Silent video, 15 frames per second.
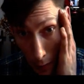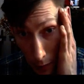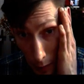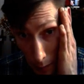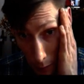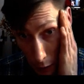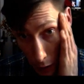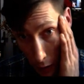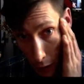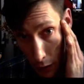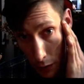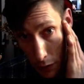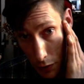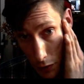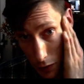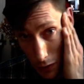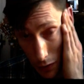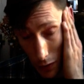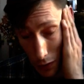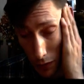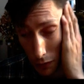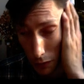in regards
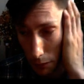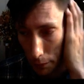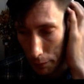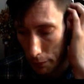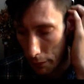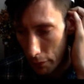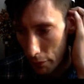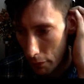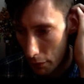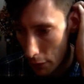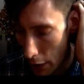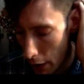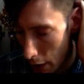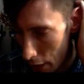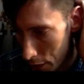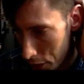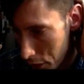to the